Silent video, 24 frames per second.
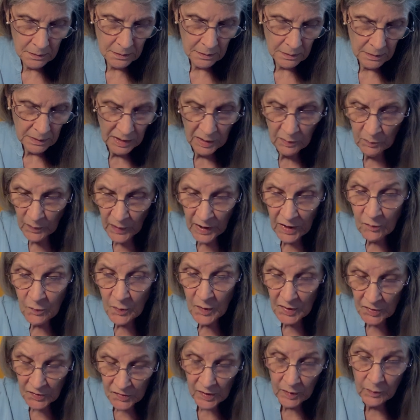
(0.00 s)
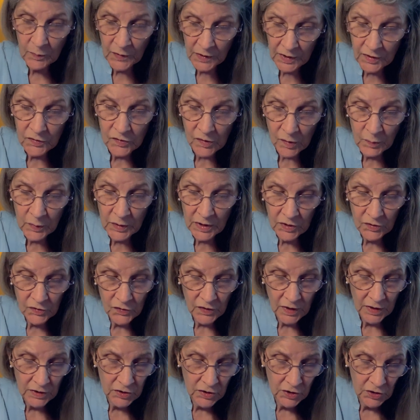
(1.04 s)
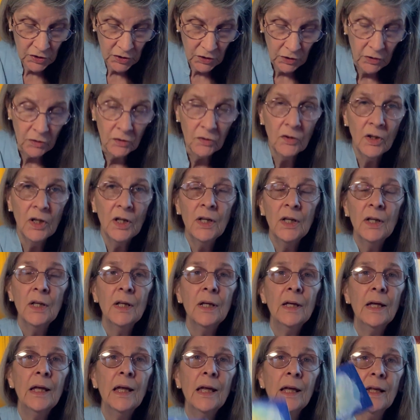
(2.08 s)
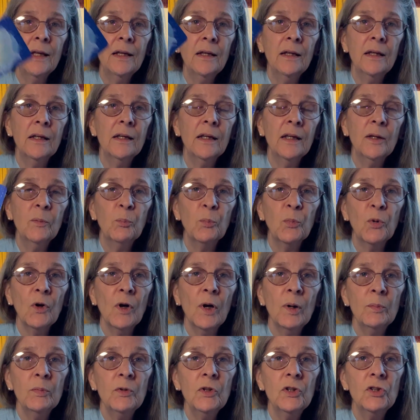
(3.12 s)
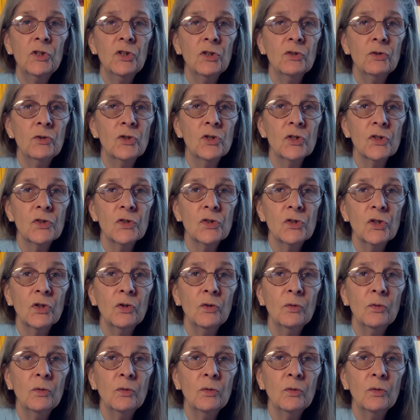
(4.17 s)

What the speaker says: It may have been something somebody said to you, and it prompted you just to